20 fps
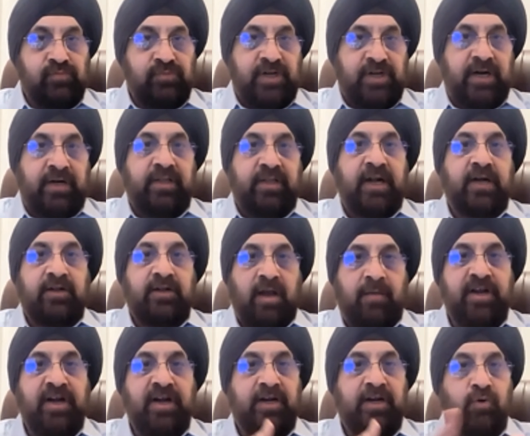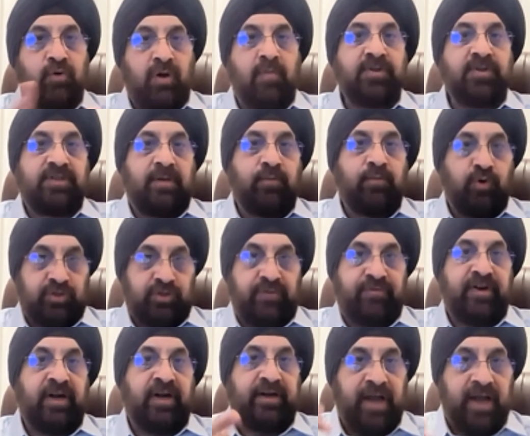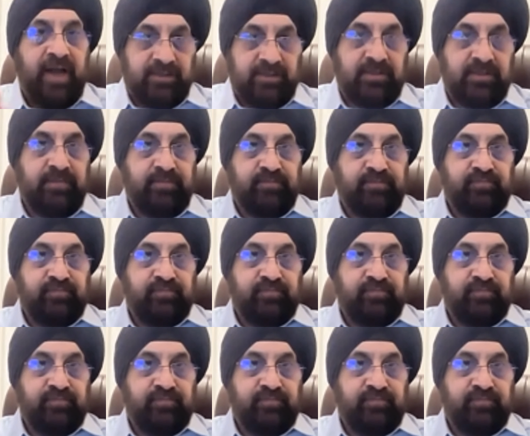And that coming under hukam is the most difficult task,